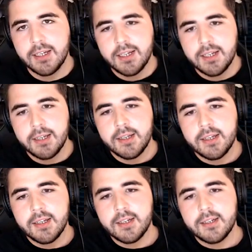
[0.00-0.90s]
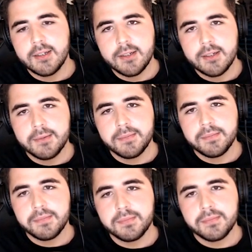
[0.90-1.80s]

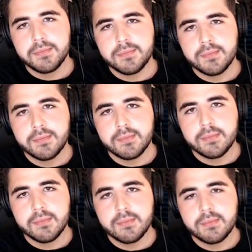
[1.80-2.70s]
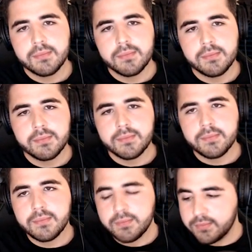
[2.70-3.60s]

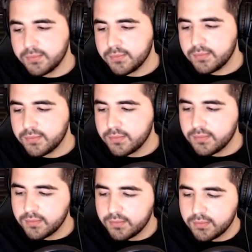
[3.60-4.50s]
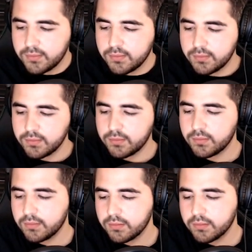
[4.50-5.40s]

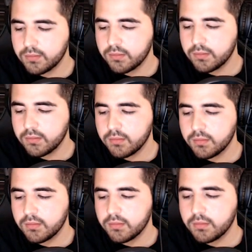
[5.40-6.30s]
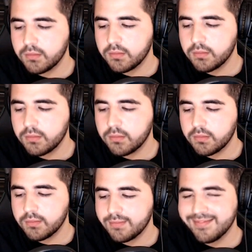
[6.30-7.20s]

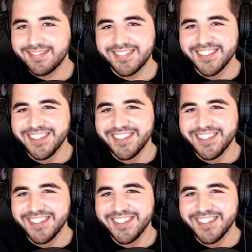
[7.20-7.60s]
The person shown says nothing.